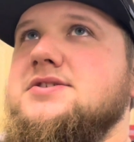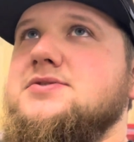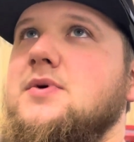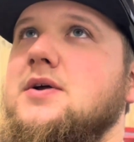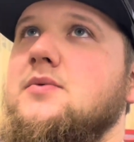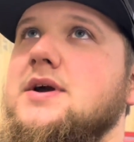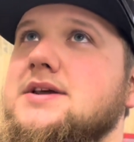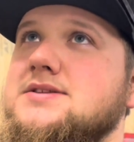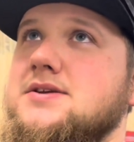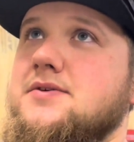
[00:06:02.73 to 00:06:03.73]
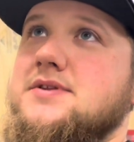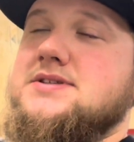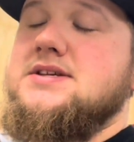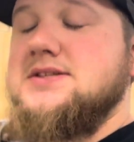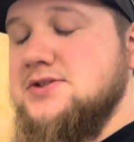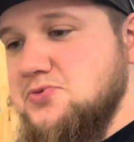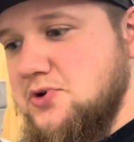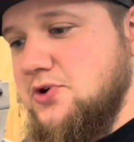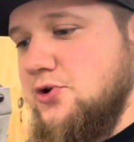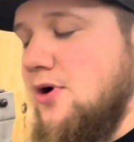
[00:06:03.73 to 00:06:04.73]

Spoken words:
just want to wait till the season's really